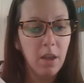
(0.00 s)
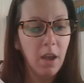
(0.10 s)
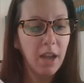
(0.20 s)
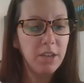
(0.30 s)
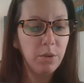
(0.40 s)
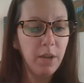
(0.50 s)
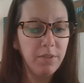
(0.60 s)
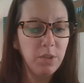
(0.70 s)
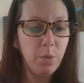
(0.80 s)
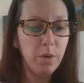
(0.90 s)
I don't have
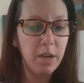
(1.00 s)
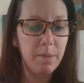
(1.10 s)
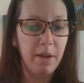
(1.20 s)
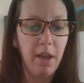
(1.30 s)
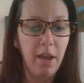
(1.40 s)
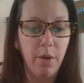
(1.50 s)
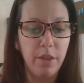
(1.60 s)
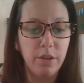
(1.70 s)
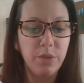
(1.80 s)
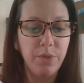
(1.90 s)
to worry about how
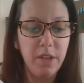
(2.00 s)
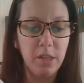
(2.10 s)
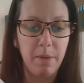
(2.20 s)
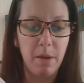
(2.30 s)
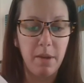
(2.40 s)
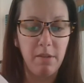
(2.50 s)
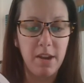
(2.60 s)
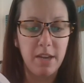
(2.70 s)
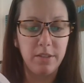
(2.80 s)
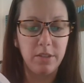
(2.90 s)
others feel about my
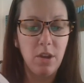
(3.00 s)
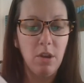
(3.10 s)
race,